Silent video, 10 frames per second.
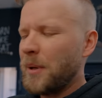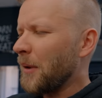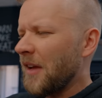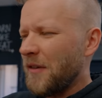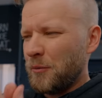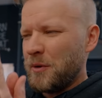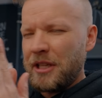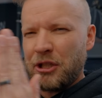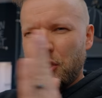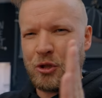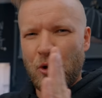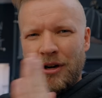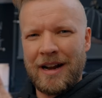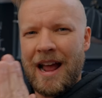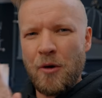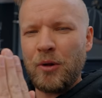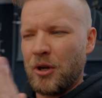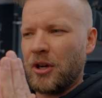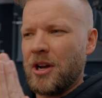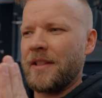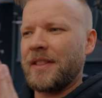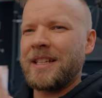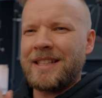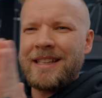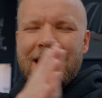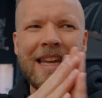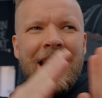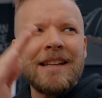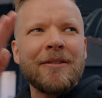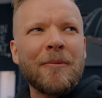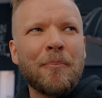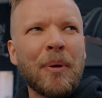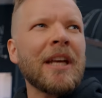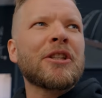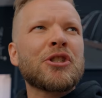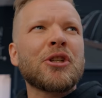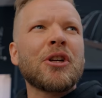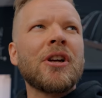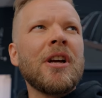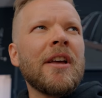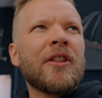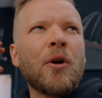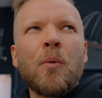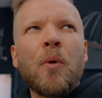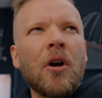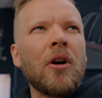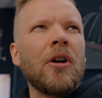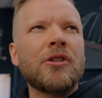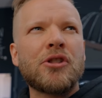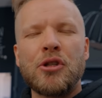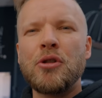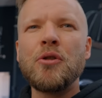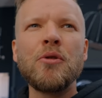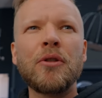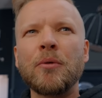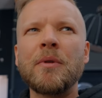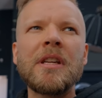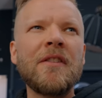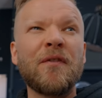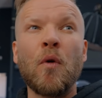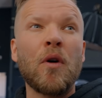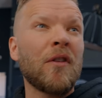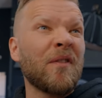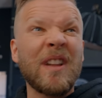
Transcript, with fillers: People have a really short outlook on things and they can't picture the world two, three, four,